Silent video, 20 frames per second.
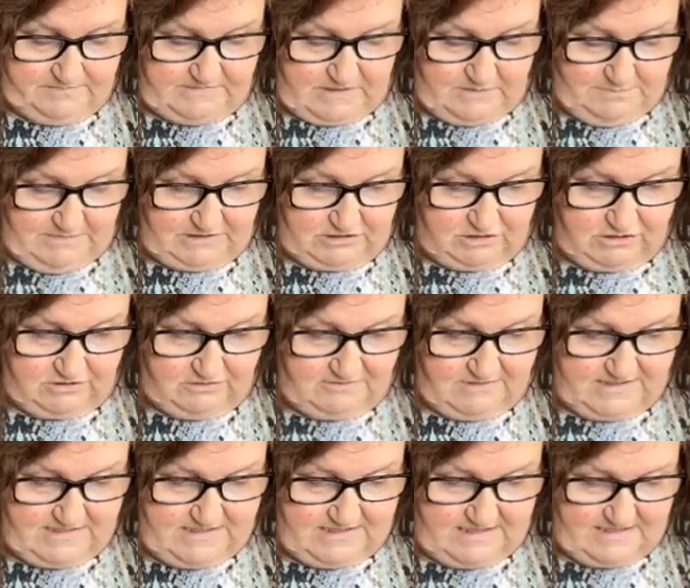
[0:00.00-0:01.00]
Let's make
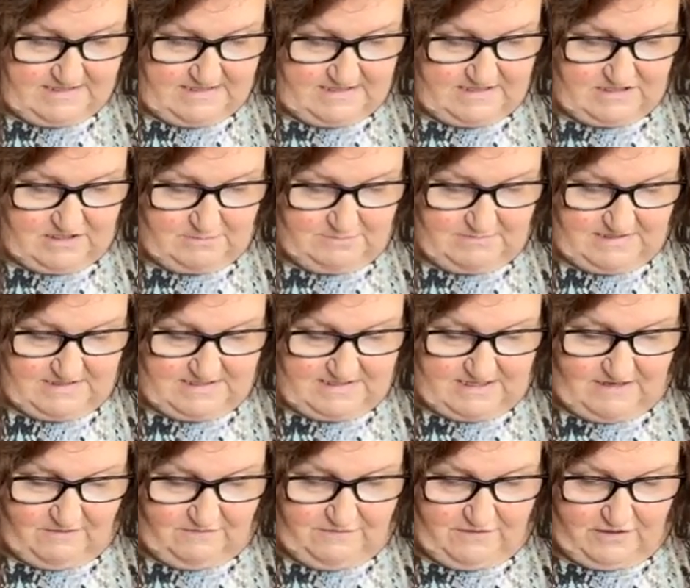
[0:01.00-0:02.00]
sure I sent it to
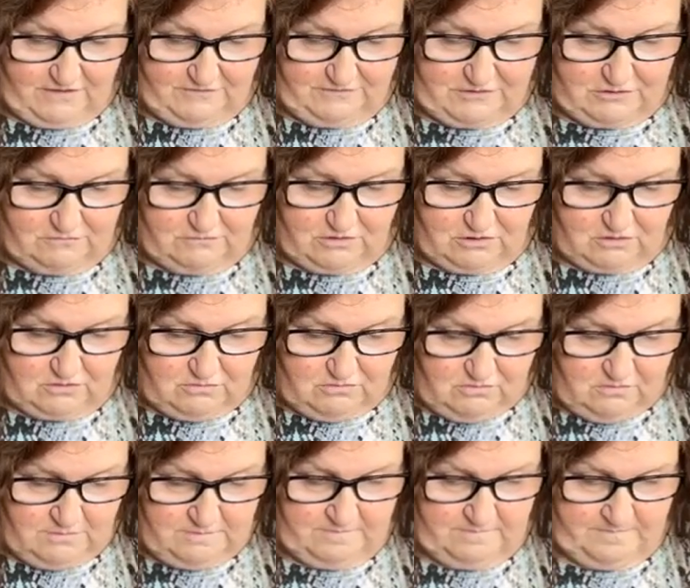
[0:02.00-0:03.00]
myself after
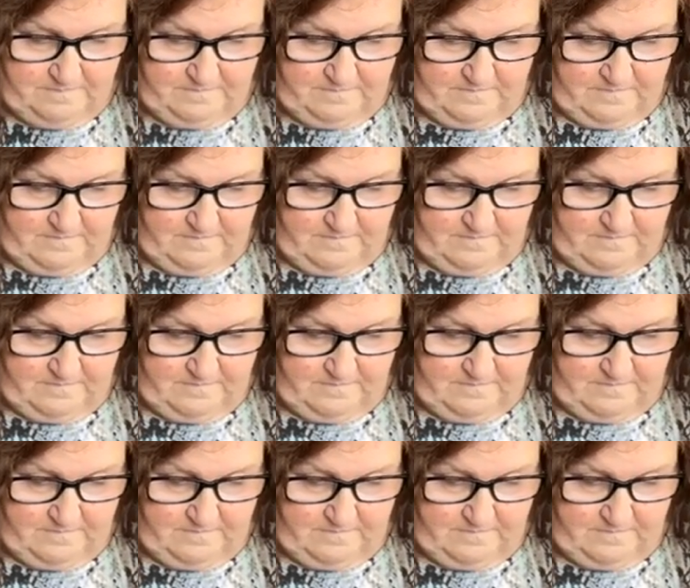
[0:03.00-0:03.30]
all.